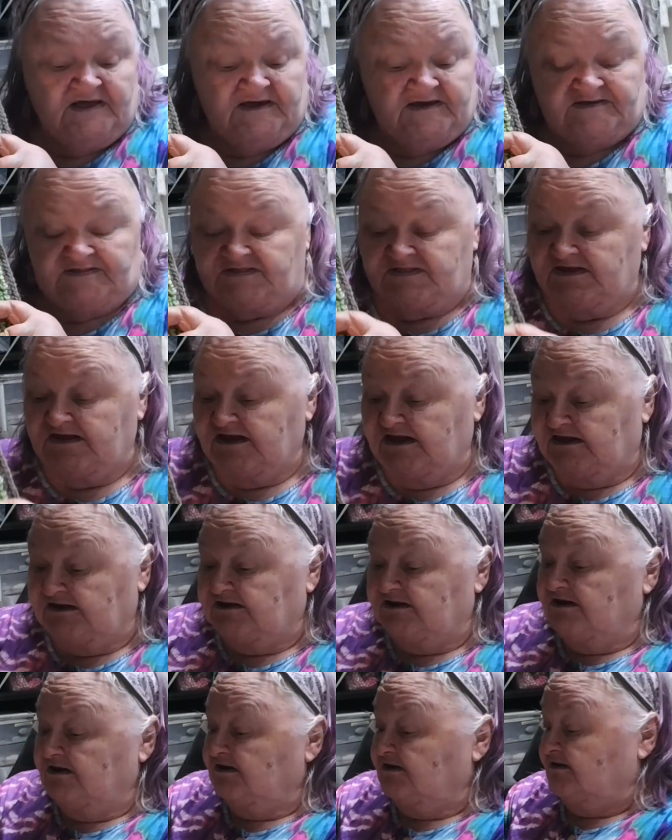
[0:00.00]
And
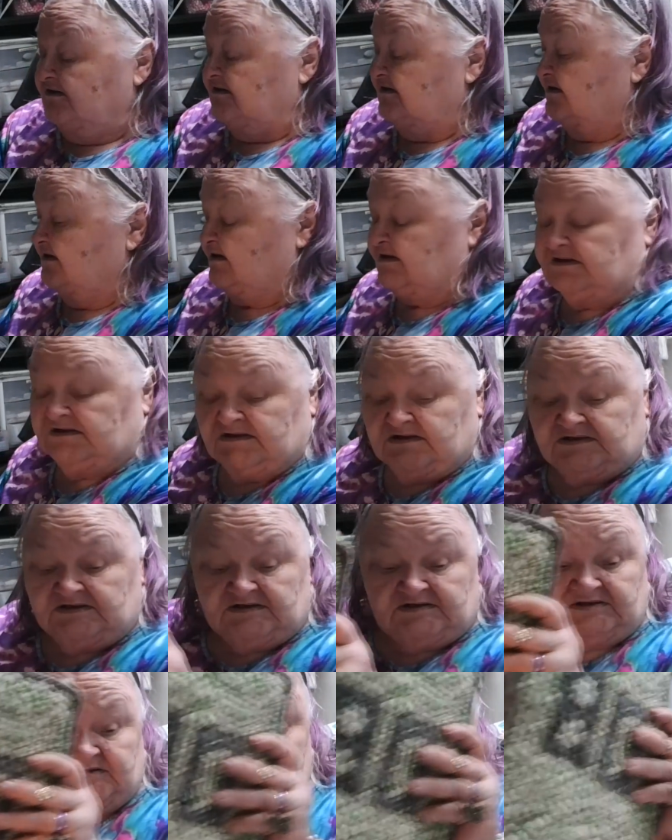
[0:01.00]
then,
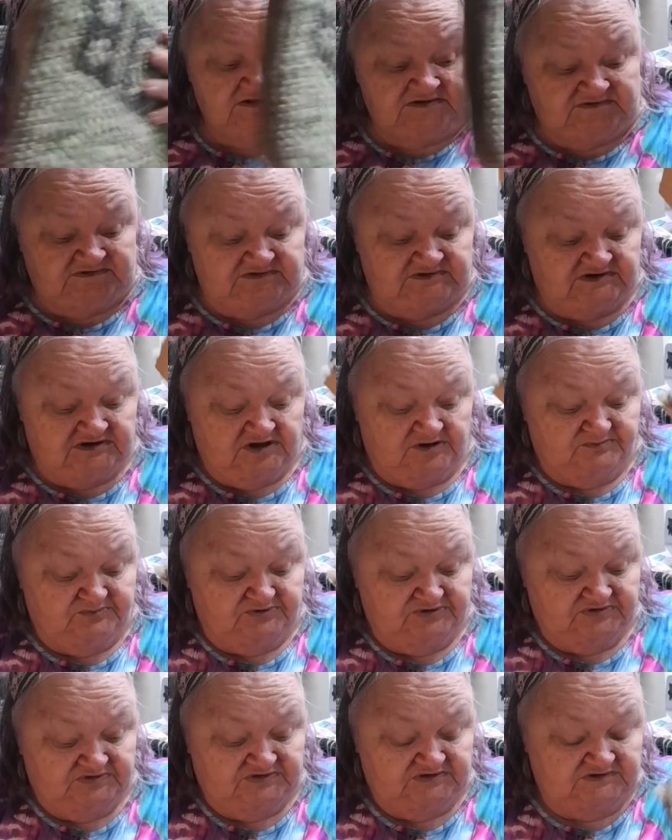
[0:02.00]
let's see, I'll
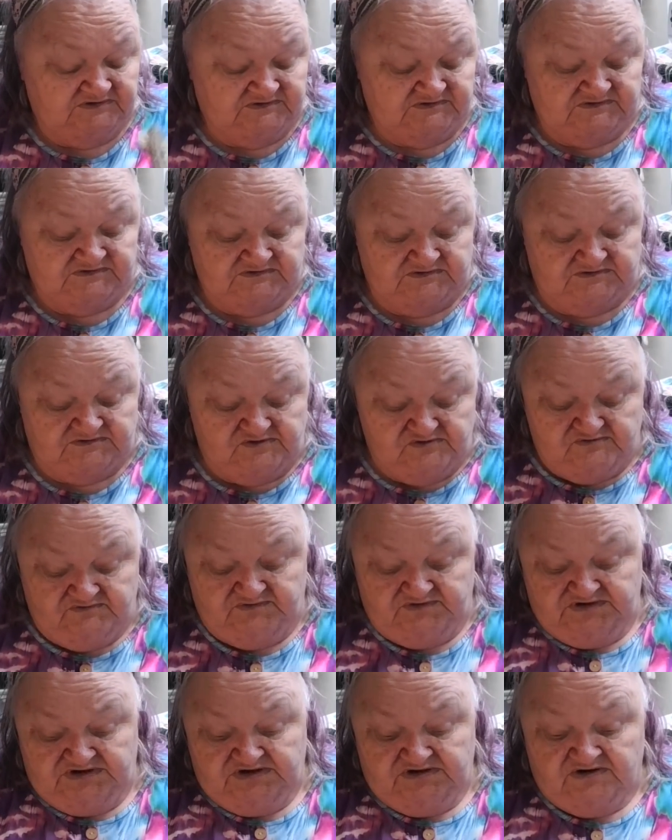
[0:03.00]
put this
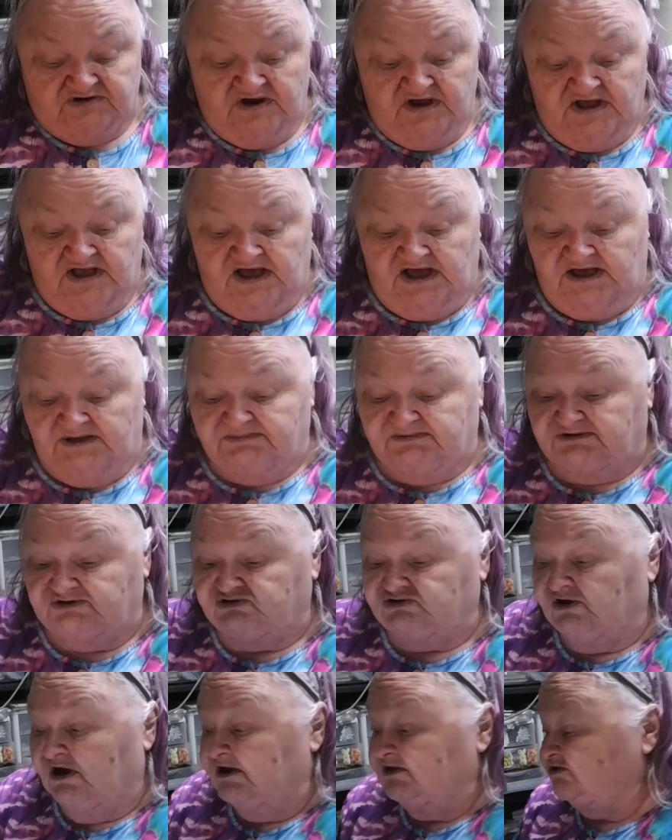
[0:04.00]
over here. I've been
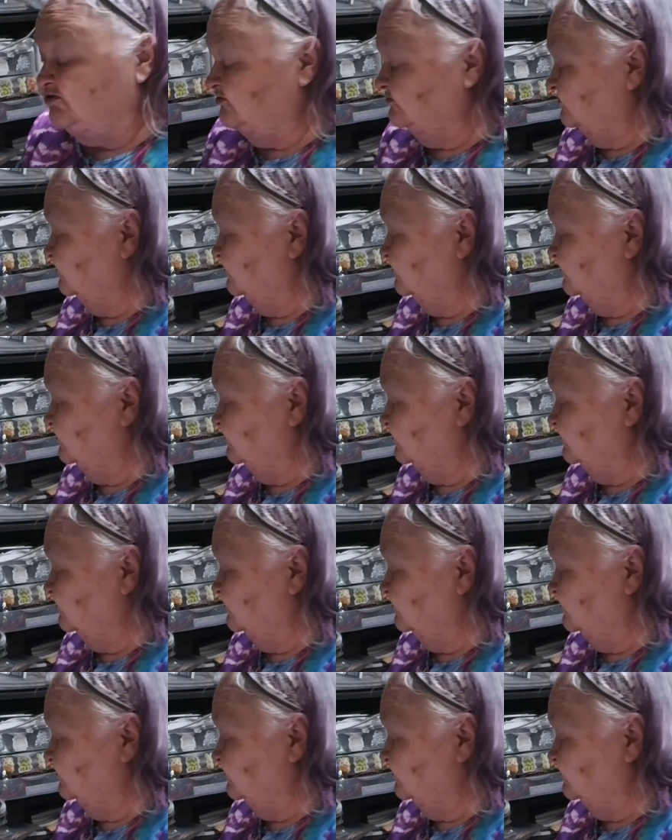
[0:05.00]
trying to